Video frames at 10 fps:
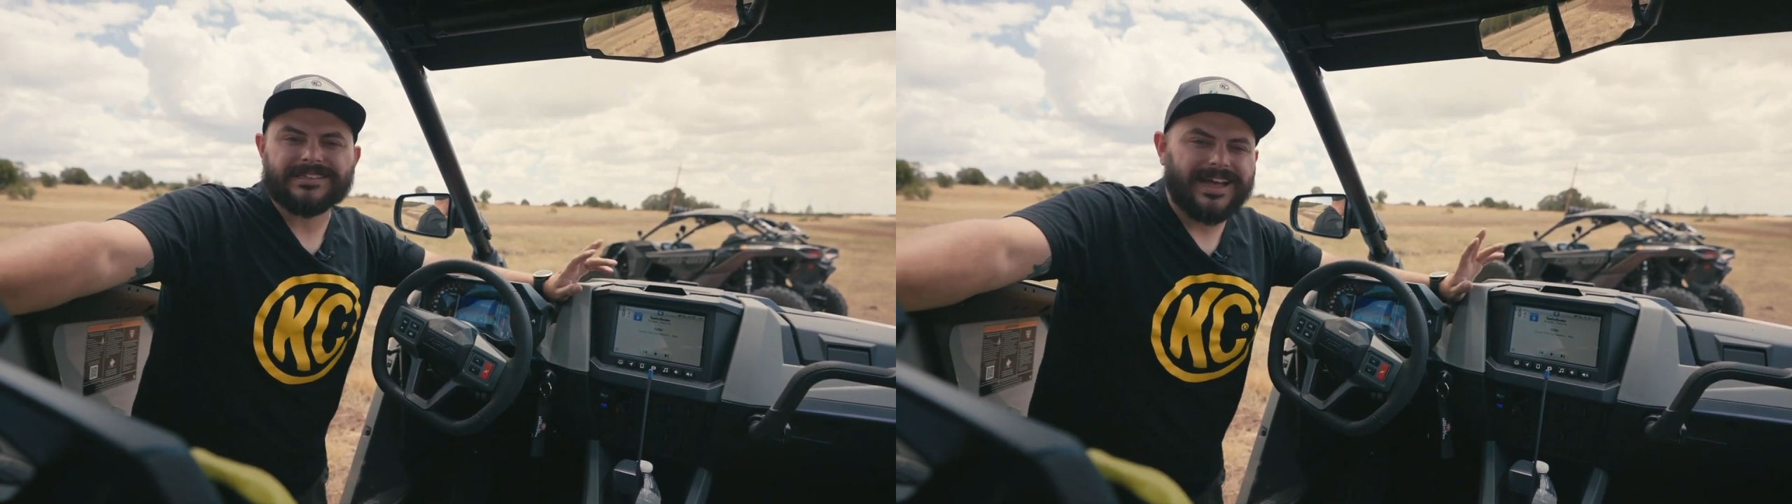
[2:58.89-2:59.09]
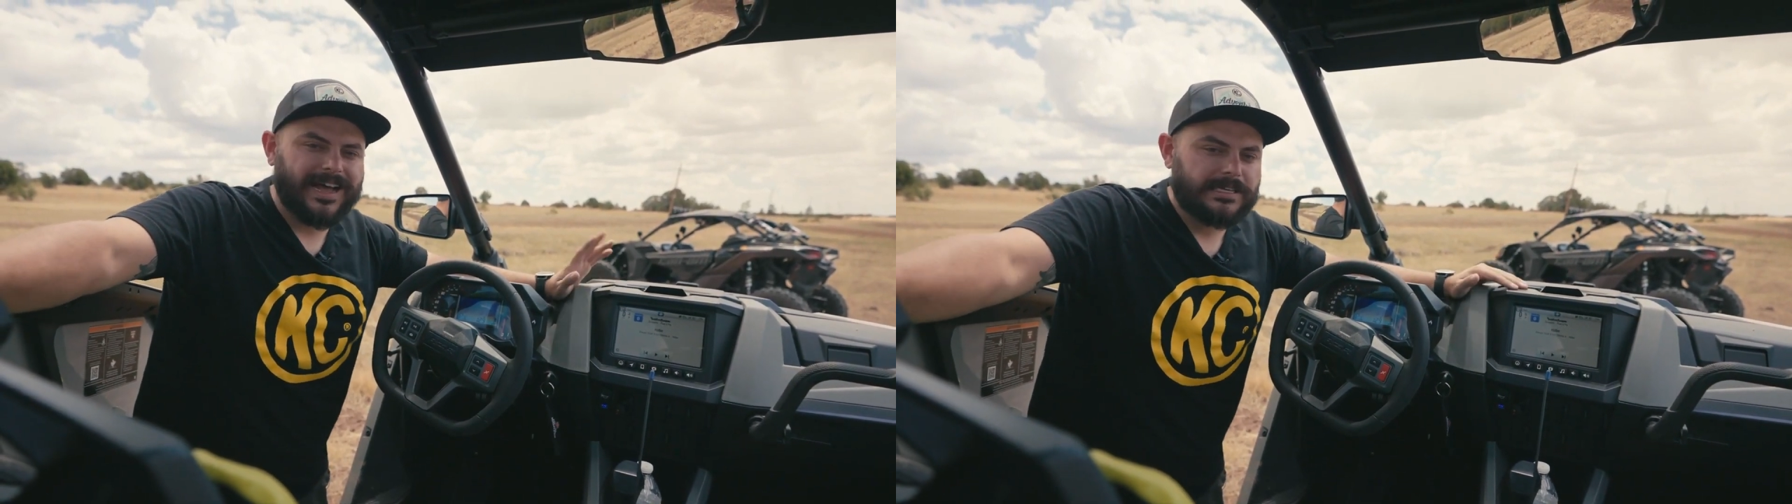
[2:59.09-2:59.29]

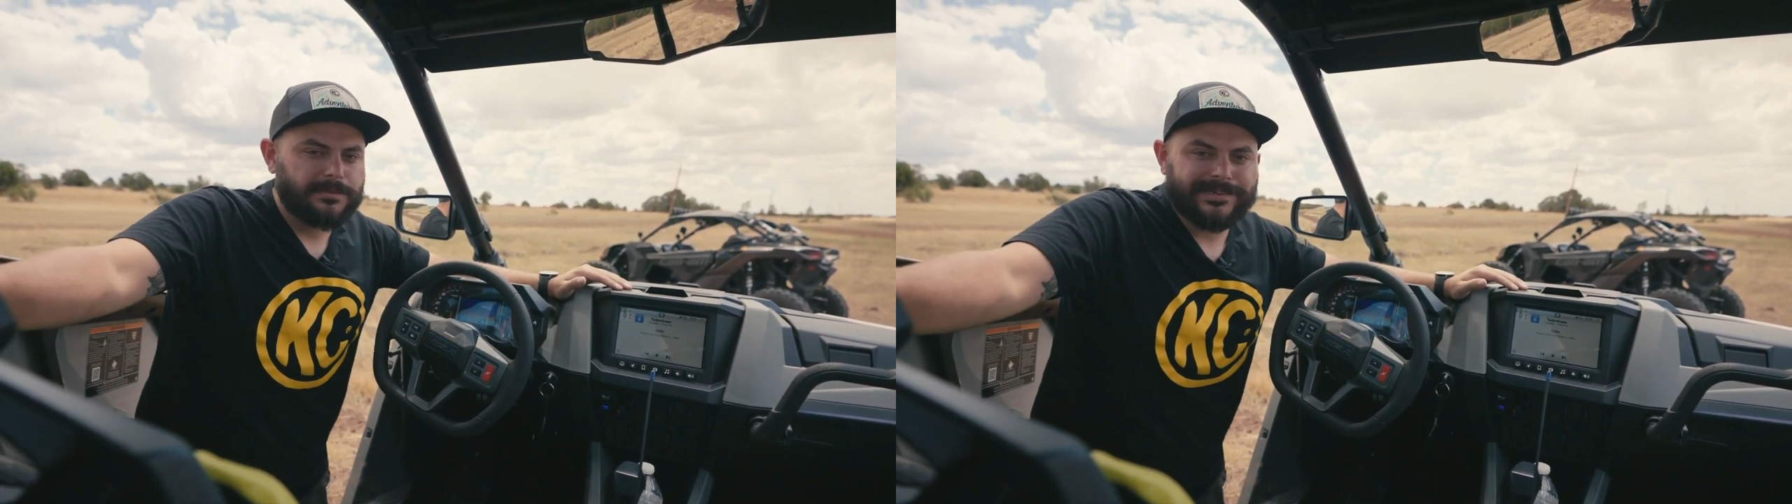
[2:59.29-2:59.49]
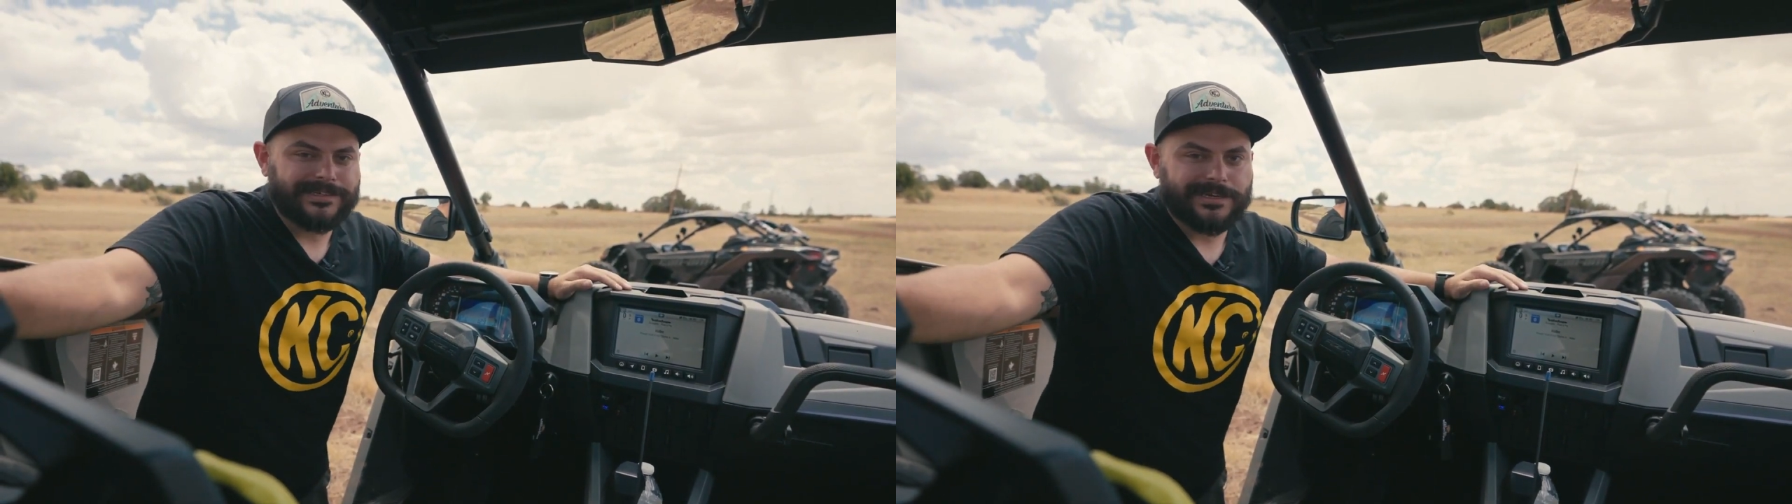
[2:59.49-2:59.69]
At high
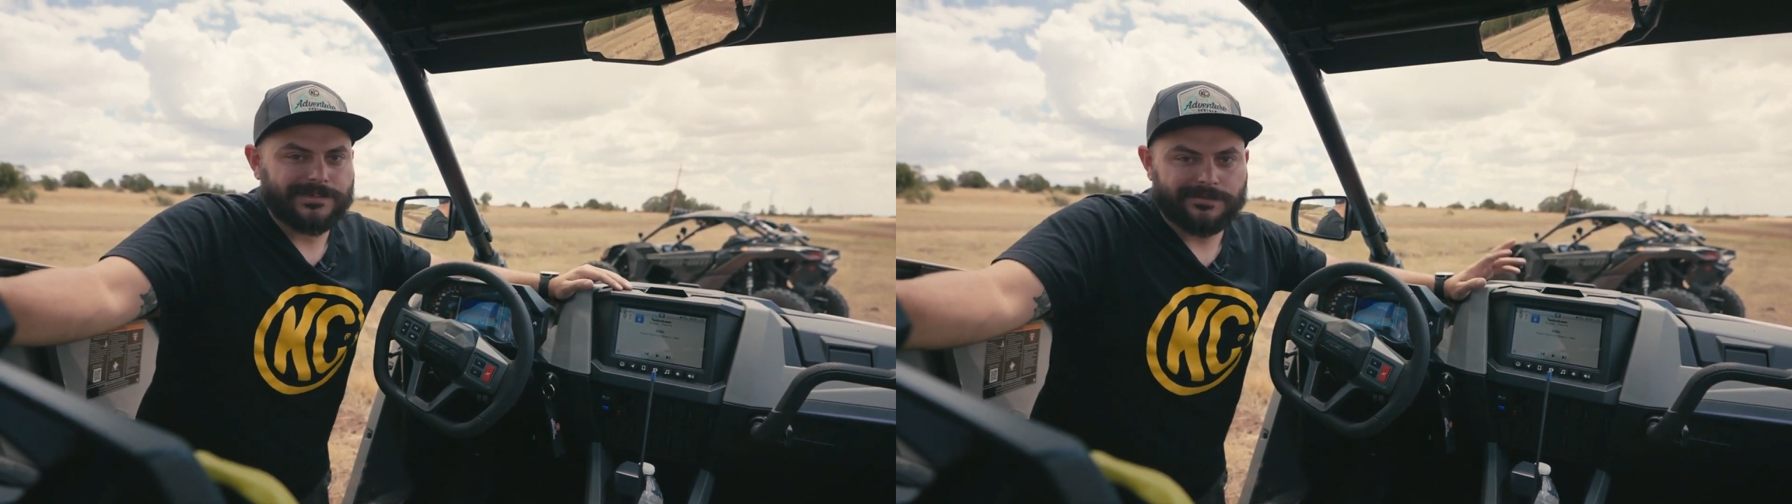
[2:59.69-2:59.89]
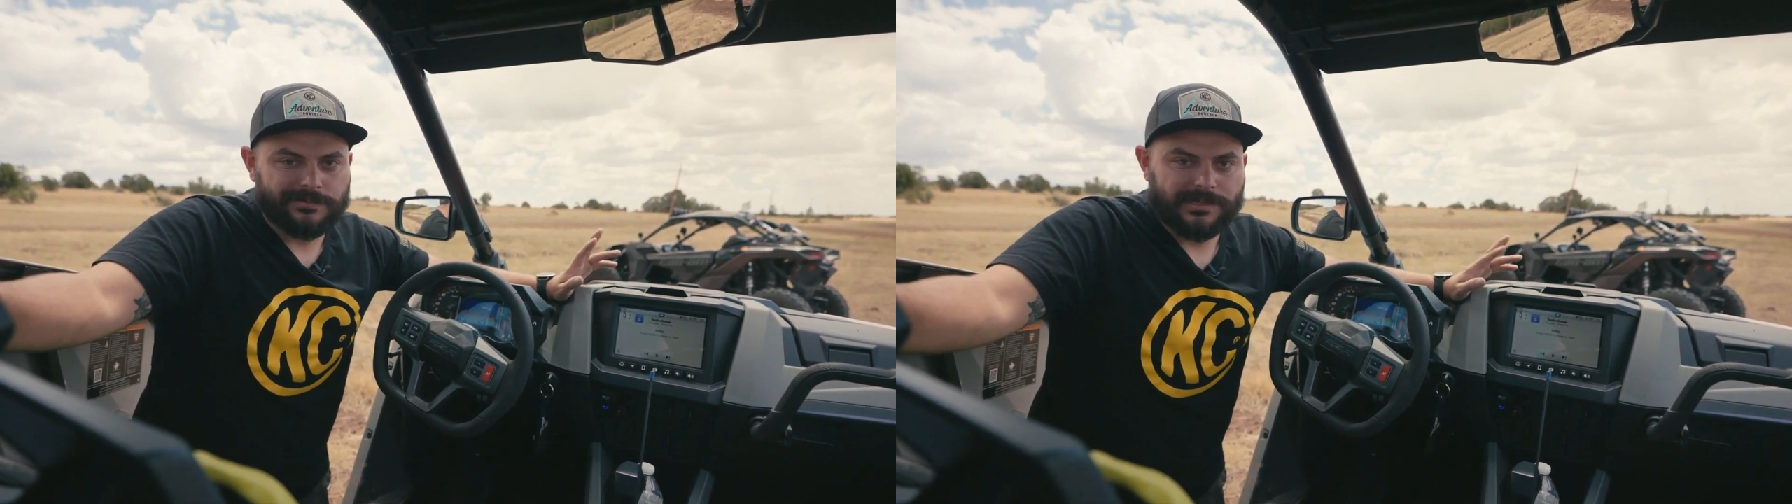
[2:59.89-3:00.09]
speeds, it
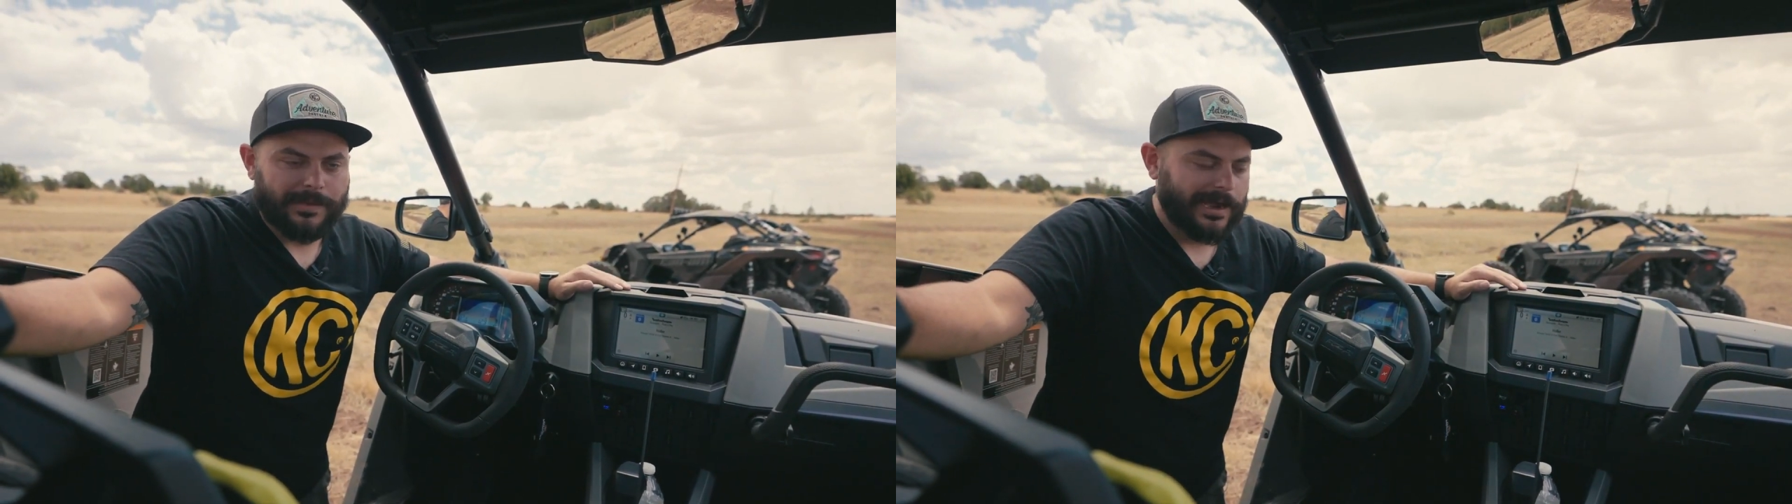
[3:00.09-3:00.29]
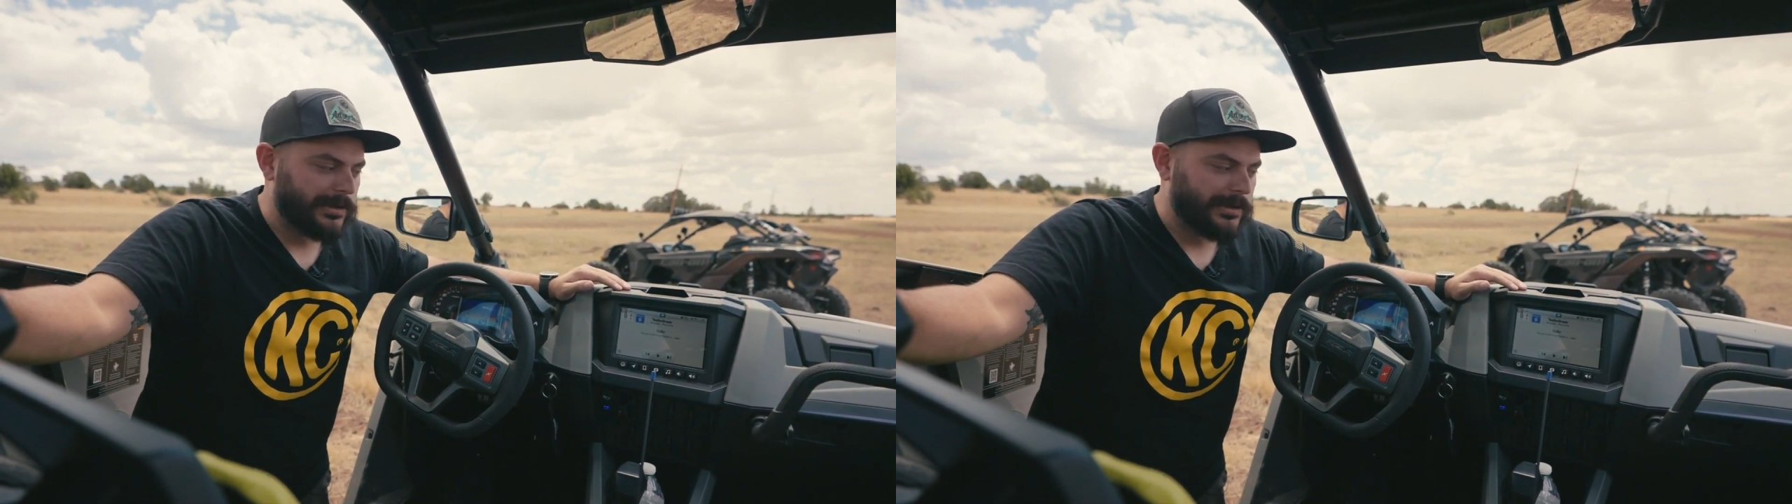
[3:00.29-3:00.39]
doesn't really matter.